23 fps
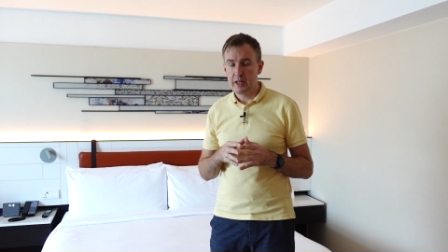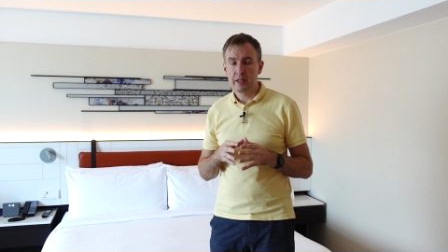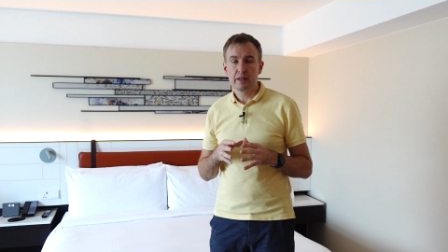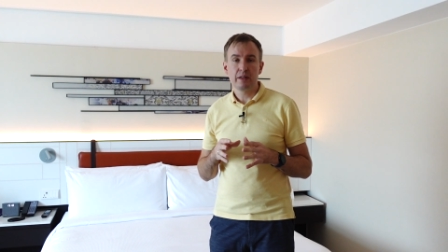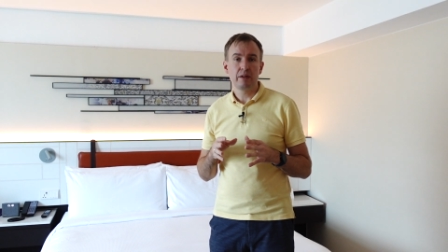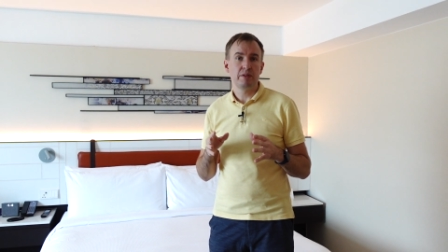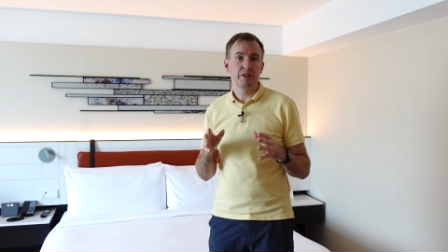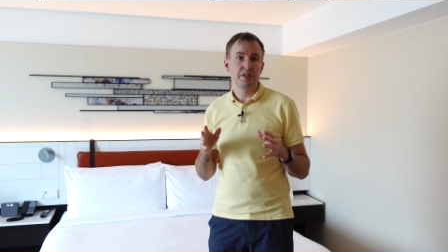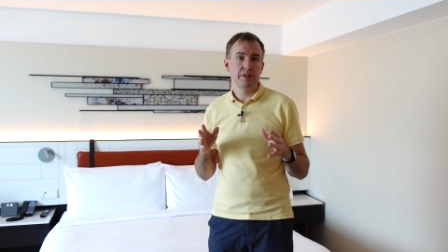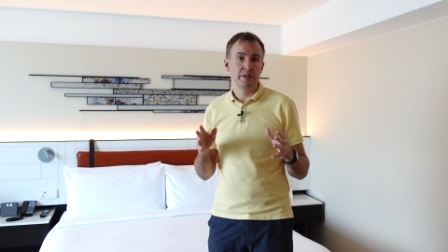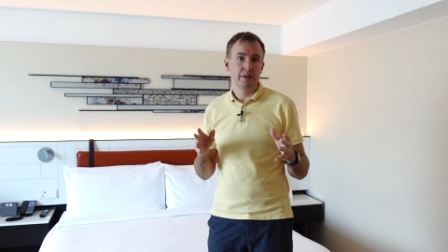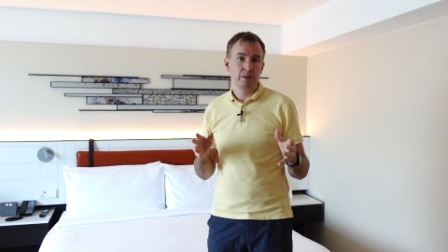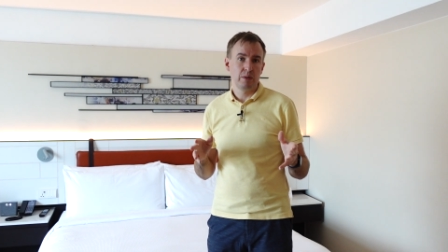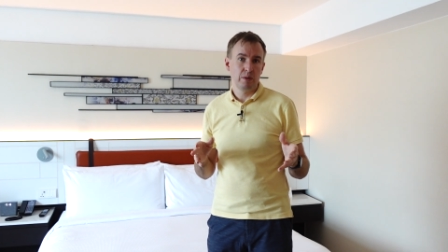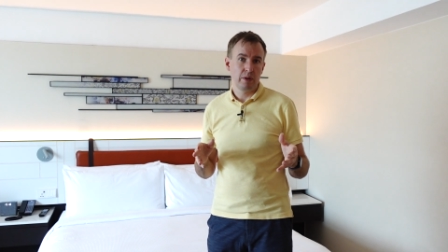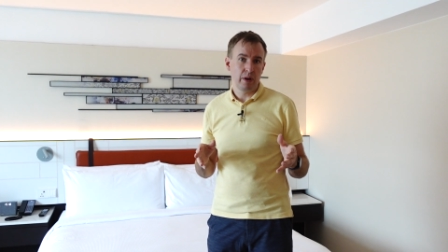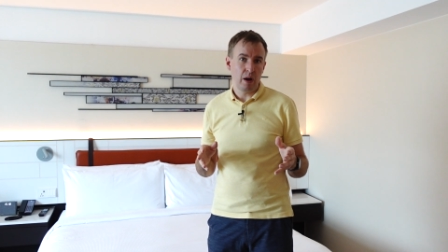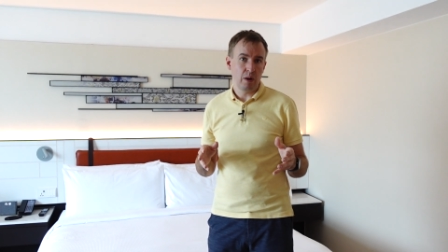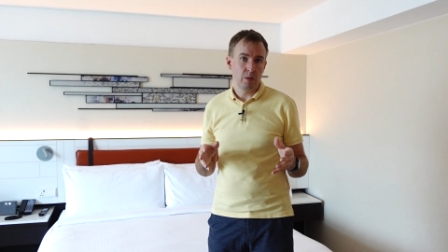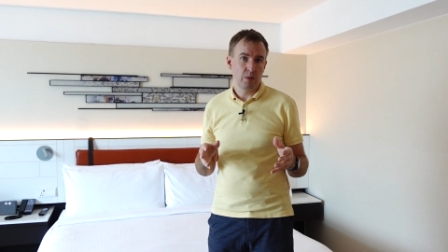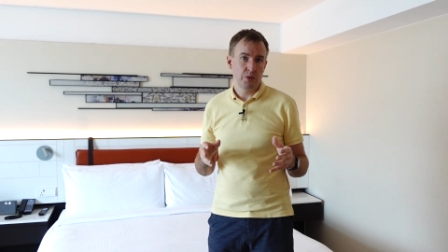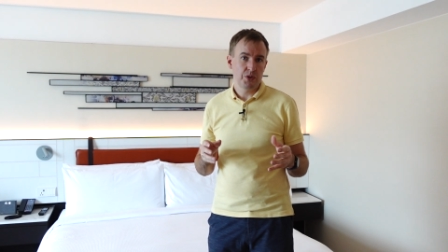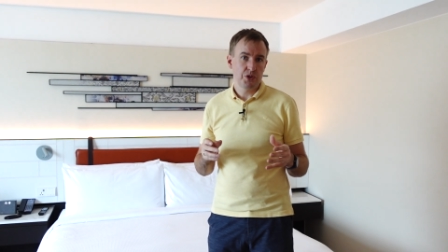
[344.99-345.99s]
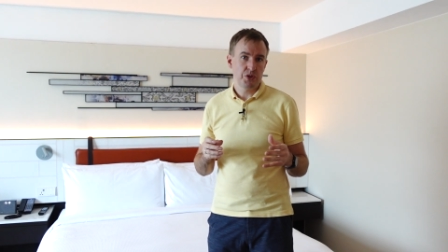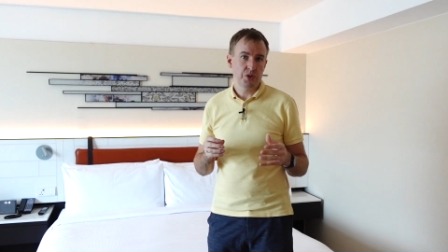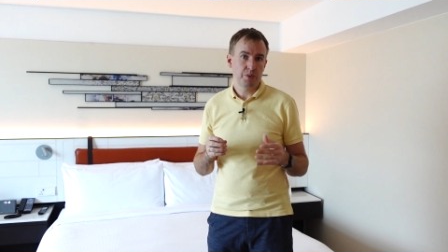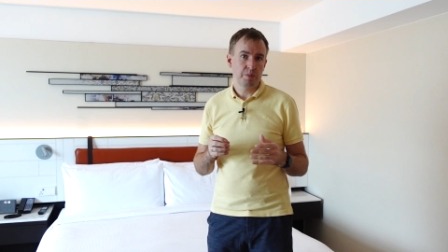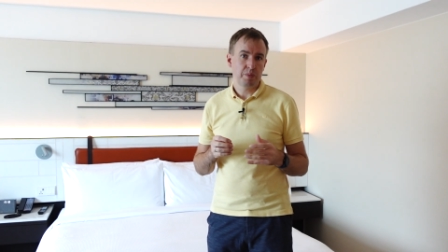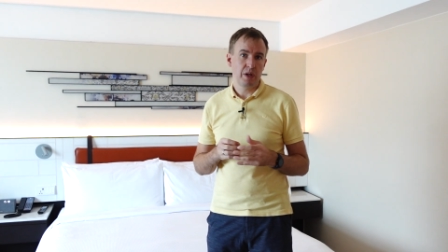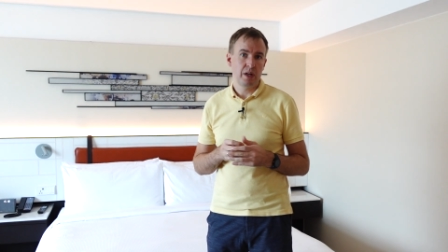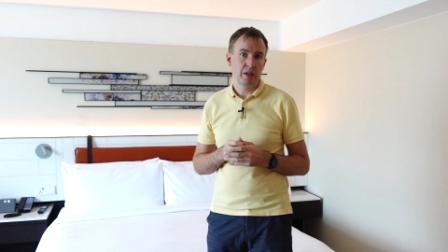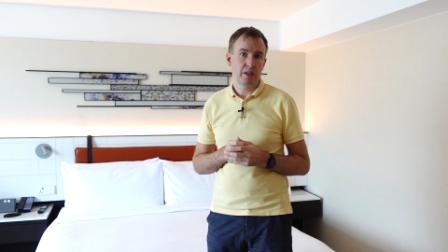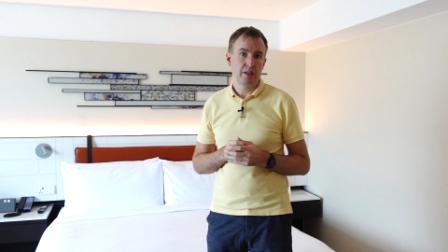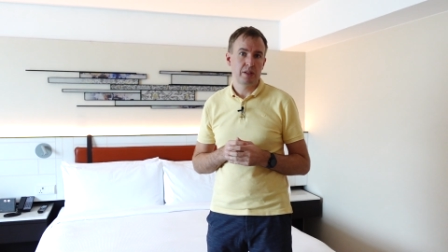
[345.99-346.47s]
there is no lounge,
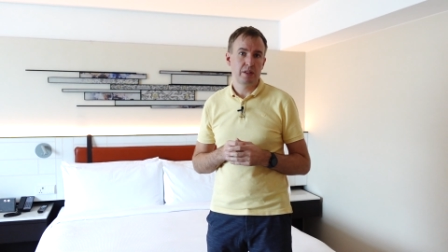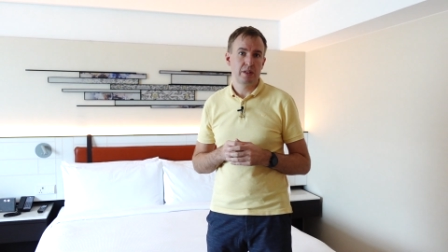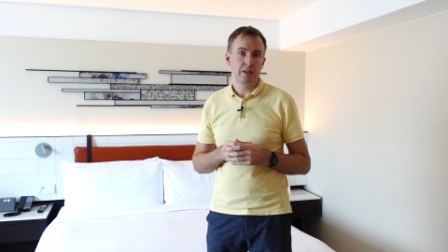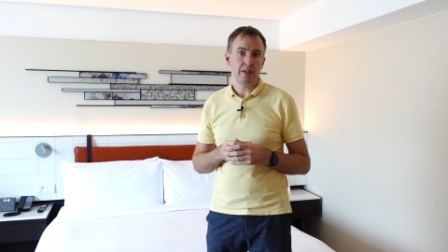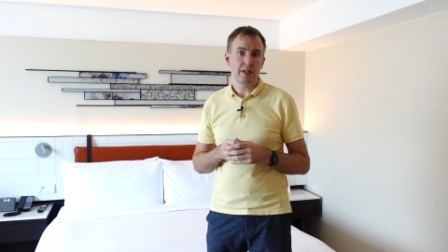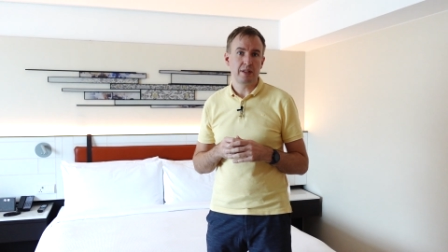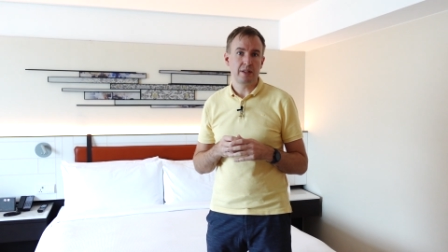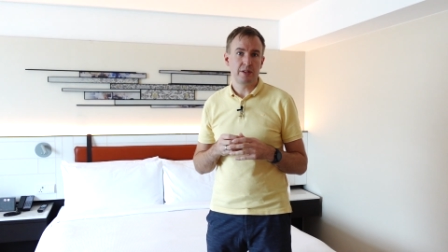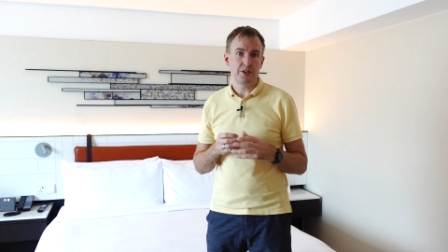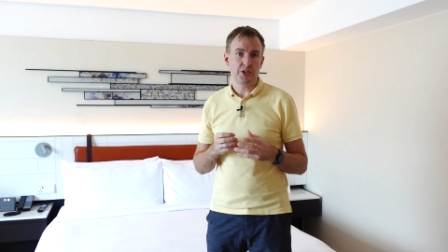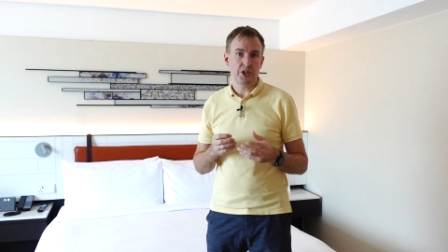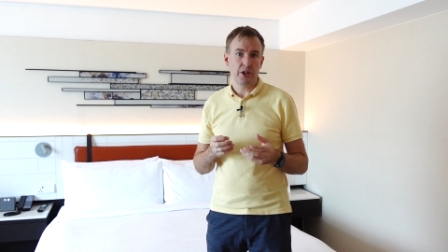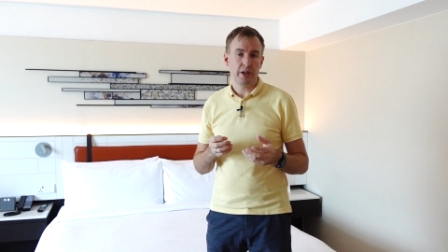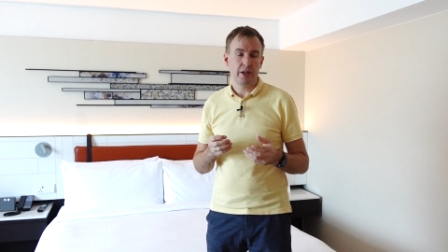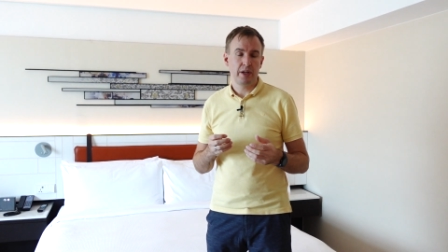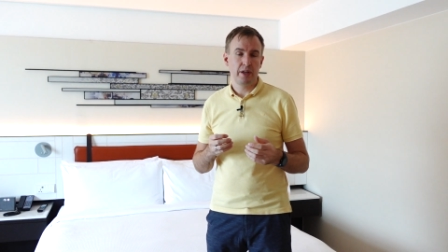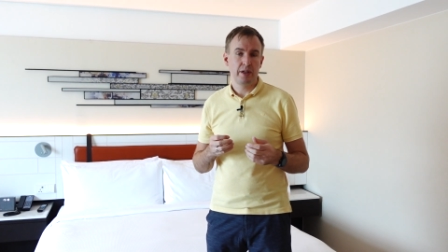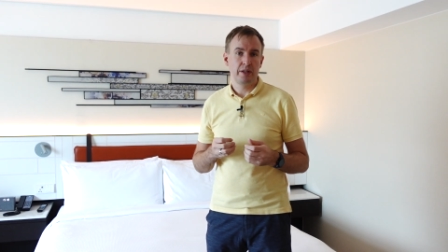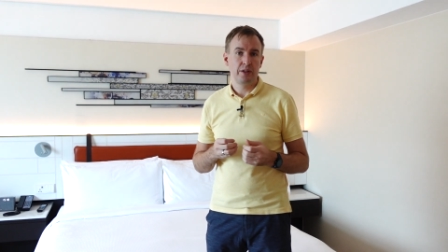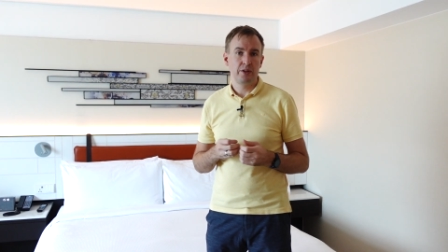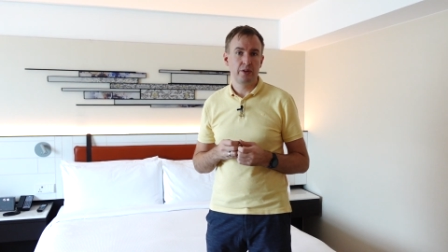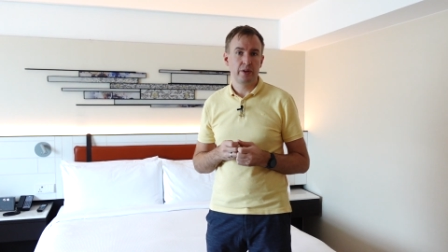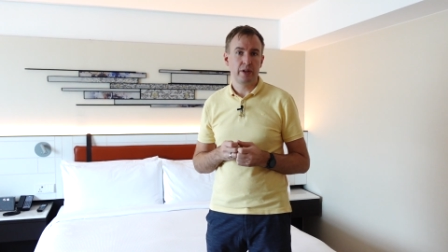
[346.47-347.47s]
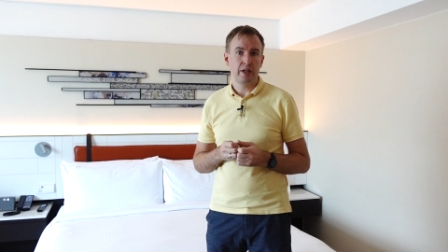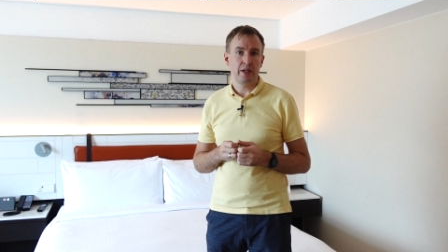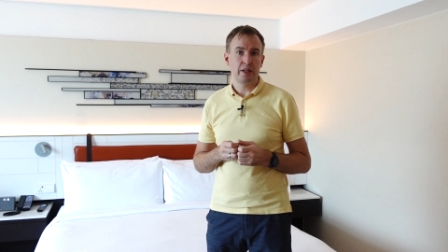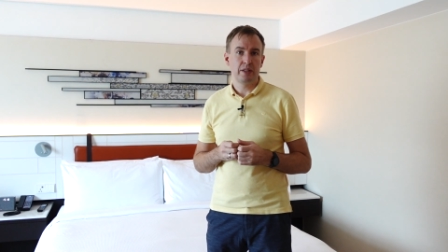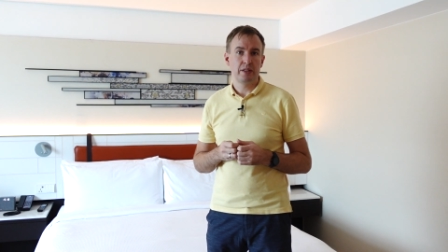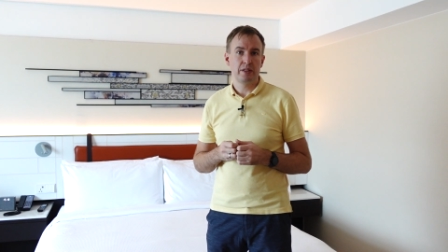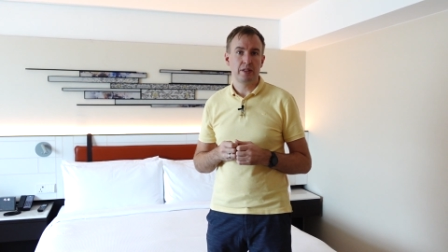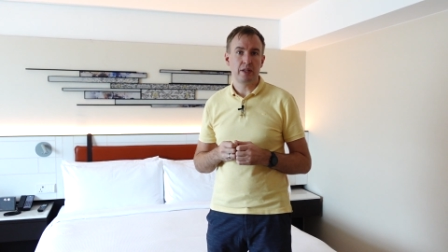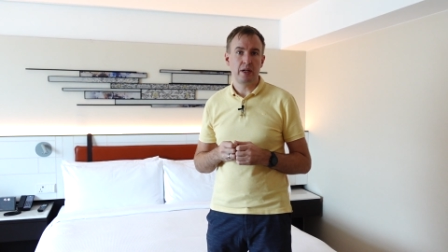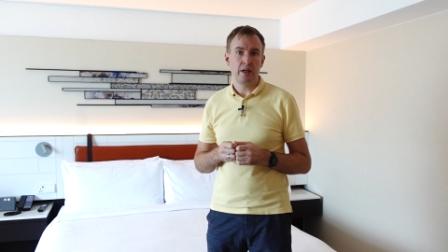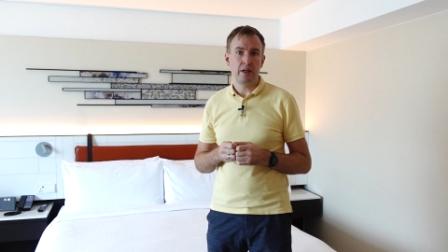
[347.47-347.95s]
but at the check-in you
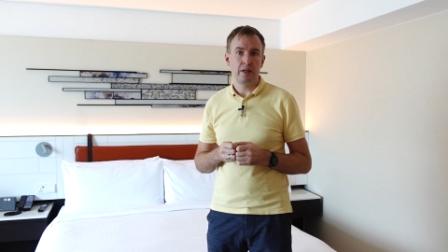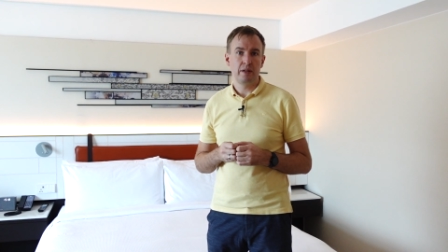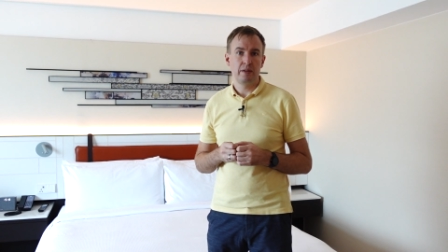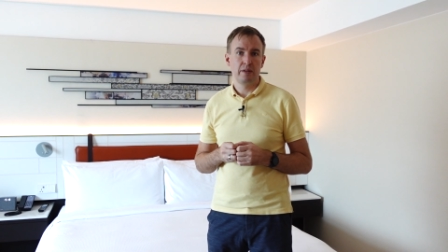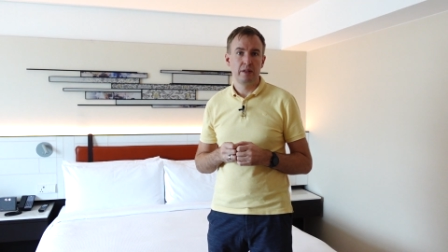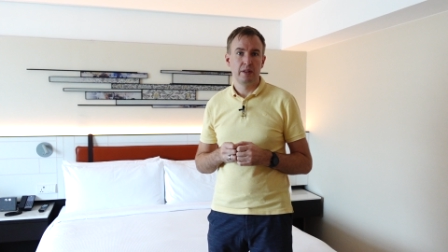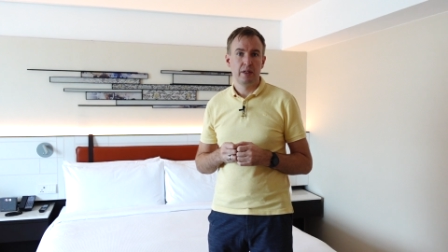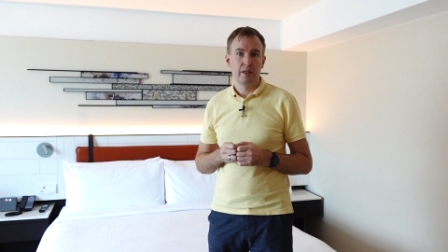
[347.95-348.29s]
get a